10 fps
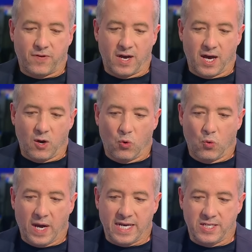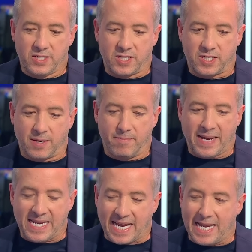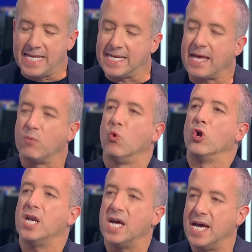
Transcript: always made it clear that they want